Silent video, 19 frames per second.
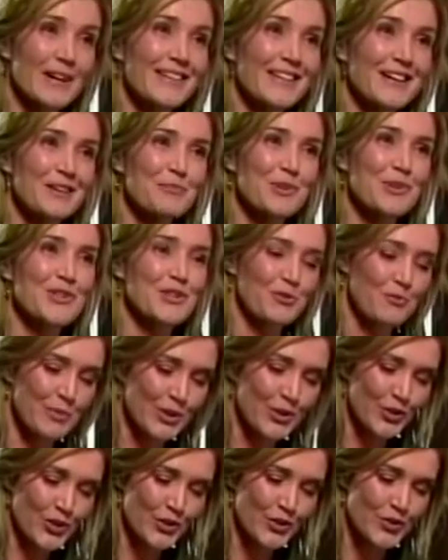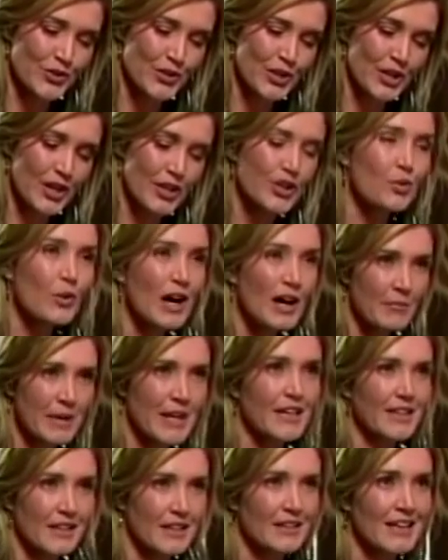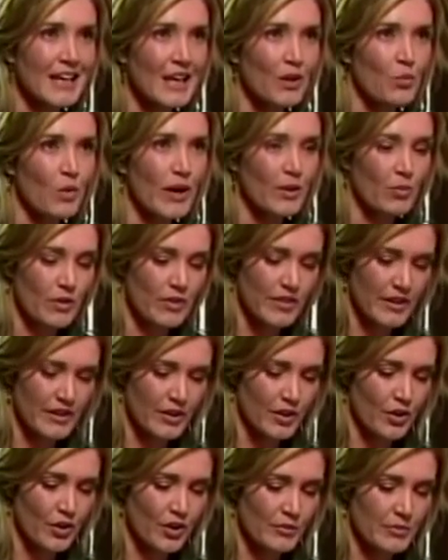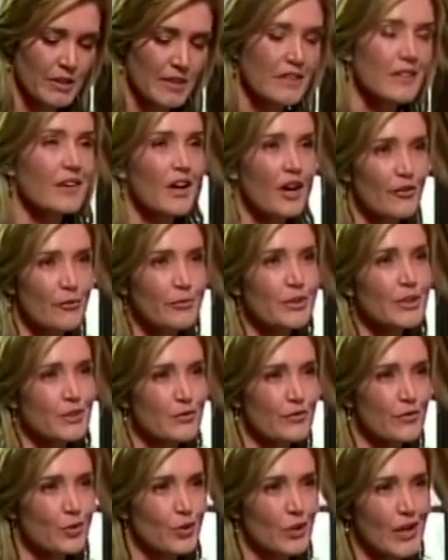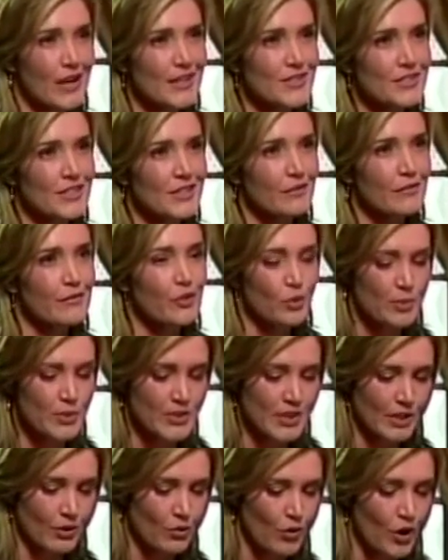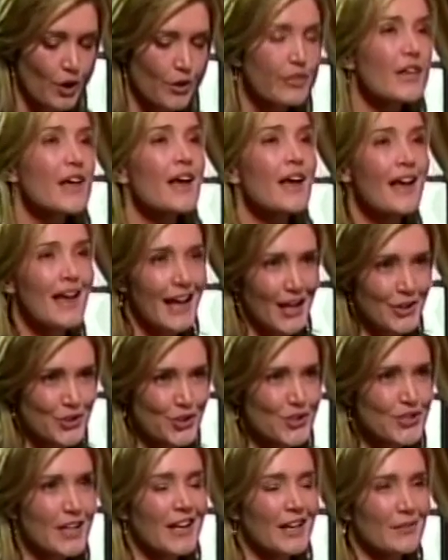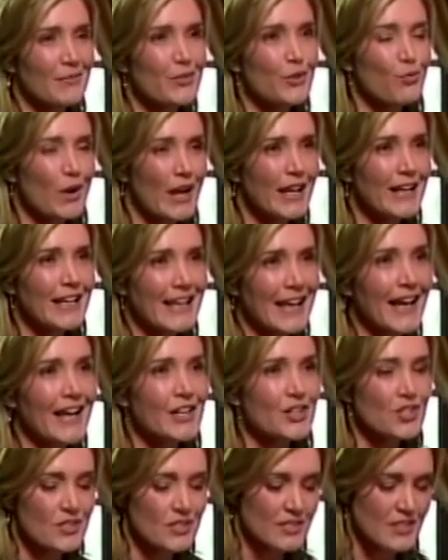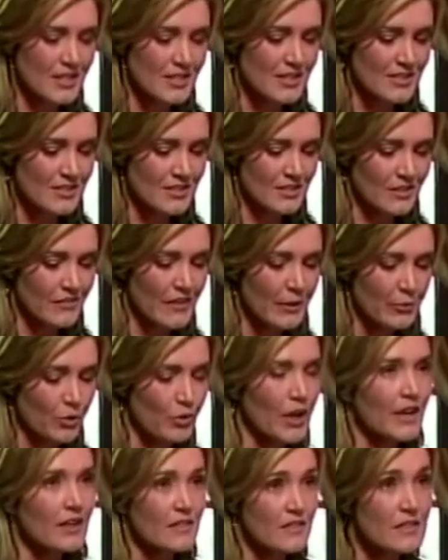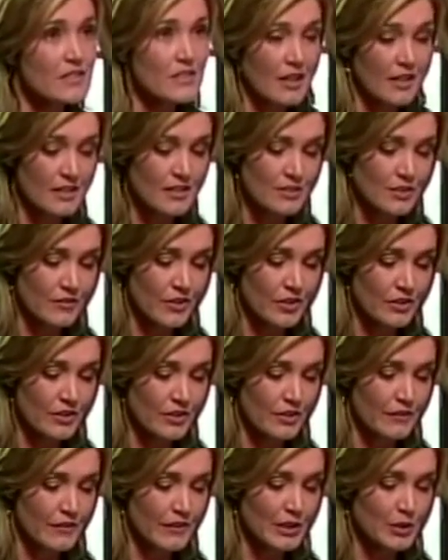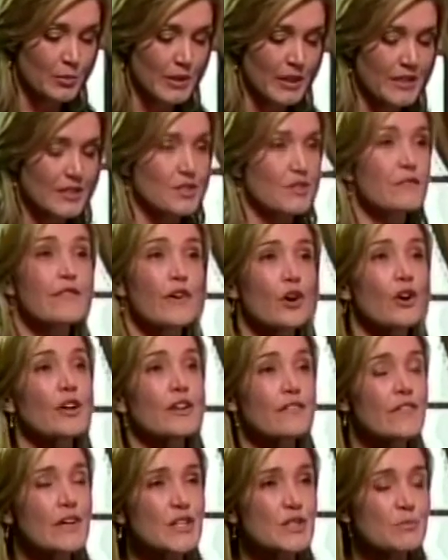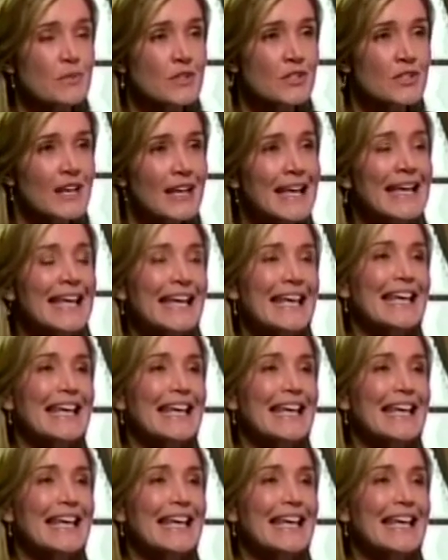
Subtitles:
about that, President, because you are making headway with the economy. The government is forecasting 4% growth. As you say, the rating agencies have upgraded the status of the Philippines, and foreign investment